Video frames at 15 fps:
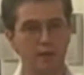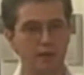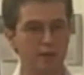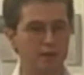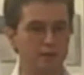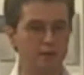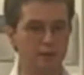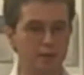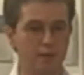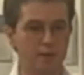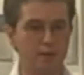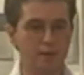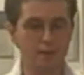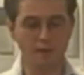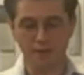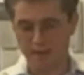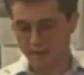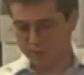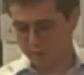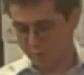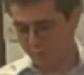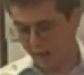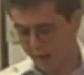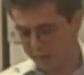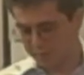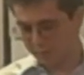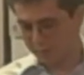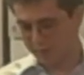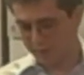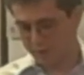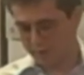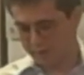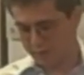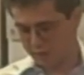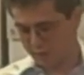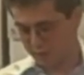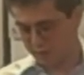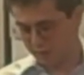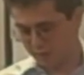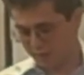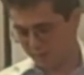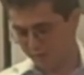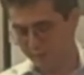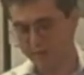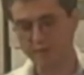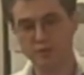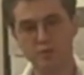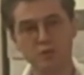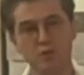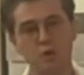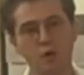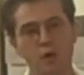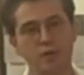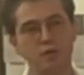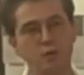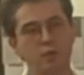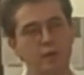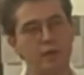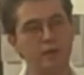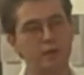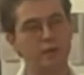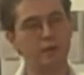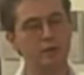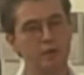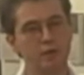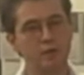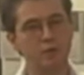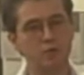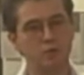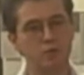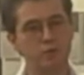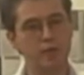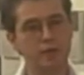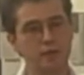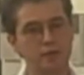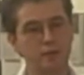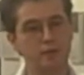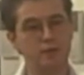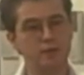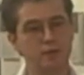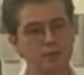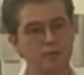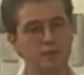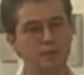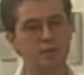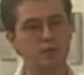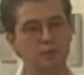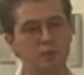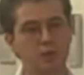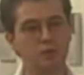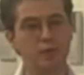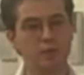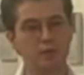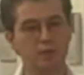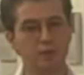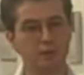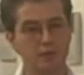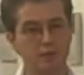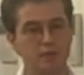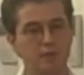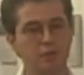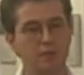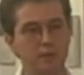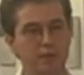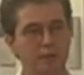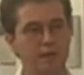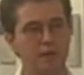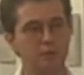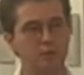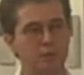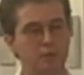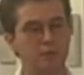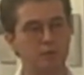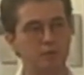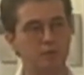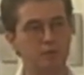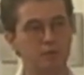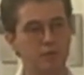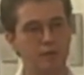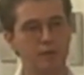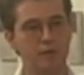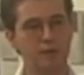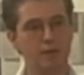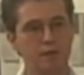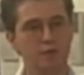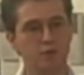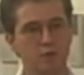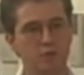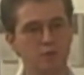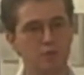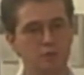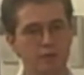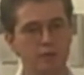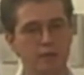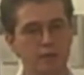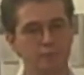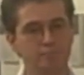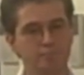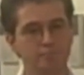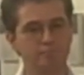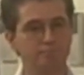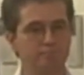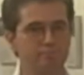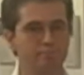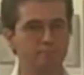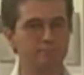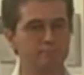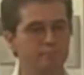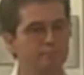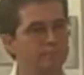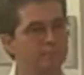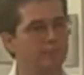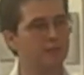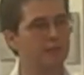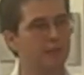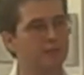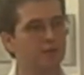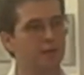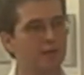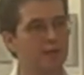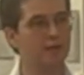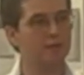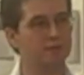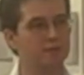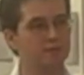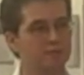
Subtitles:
And that has to happen because there's no other way to create a sustainable engagement in social media. That's all I have.